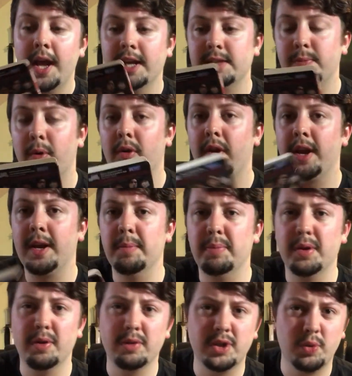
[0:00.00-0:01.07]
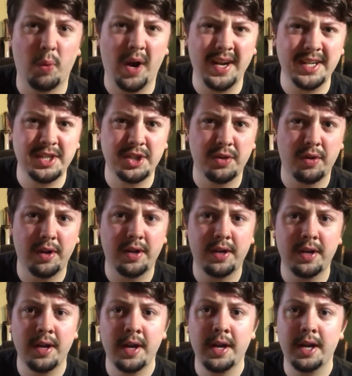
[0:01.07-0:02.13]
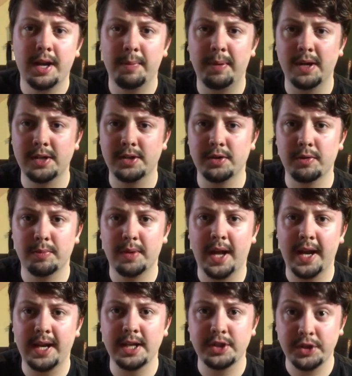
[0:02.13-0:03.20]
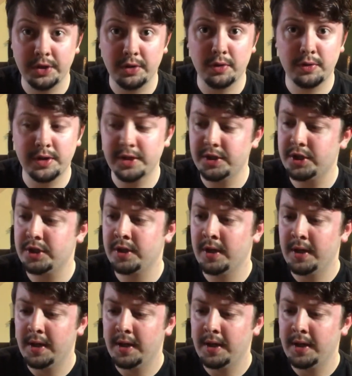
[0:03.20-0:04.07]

It's more like a bluish whitish look compared to a blackish and goldish.